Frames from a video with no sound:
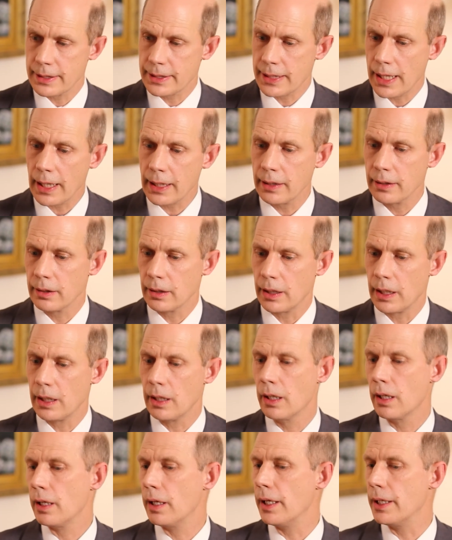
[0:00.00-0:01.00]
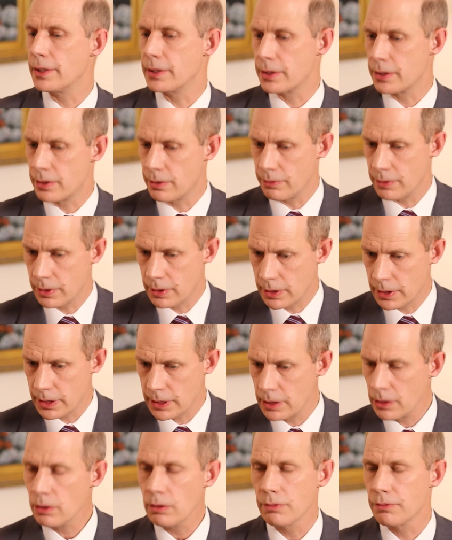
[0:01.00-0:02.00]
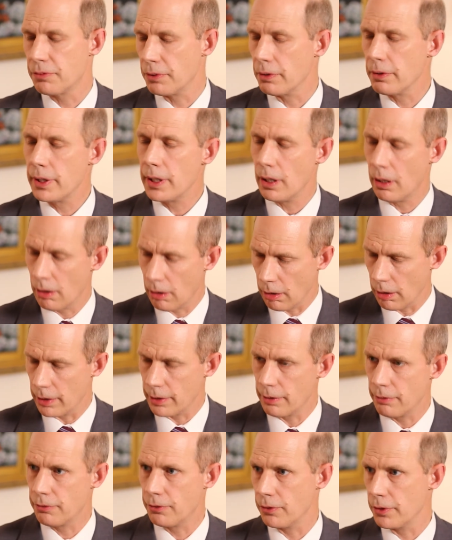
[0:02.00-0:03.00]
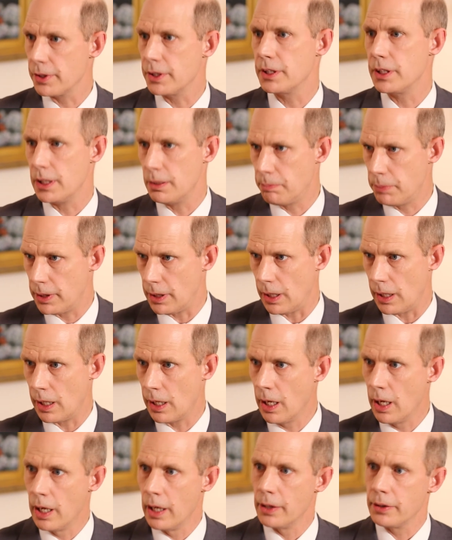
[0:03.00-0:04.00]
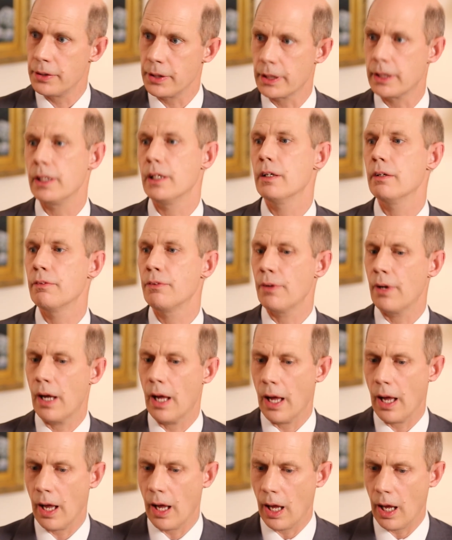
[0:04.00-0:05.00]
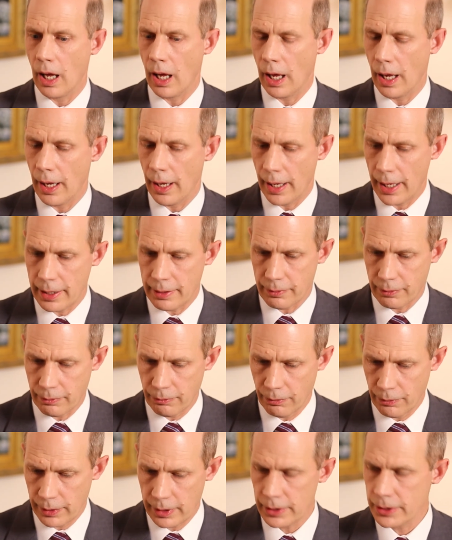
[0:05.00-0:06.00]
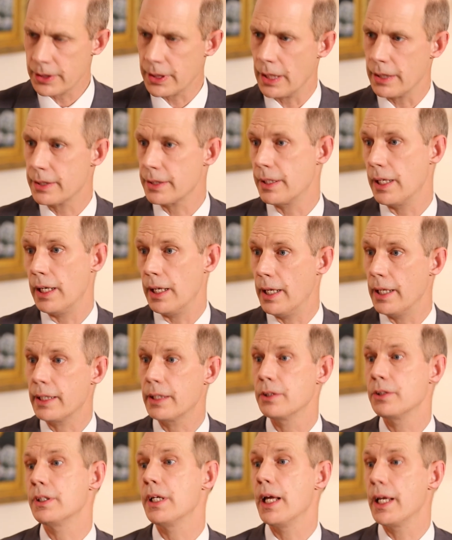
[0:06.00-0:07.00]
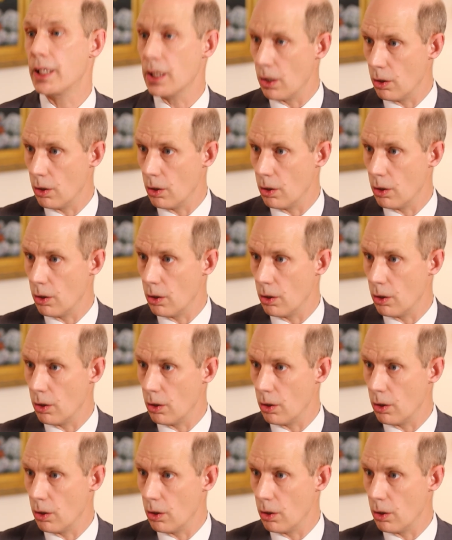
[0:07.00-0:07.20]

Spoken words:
secondly, it's still very hard for the DP to give a real sense that it could take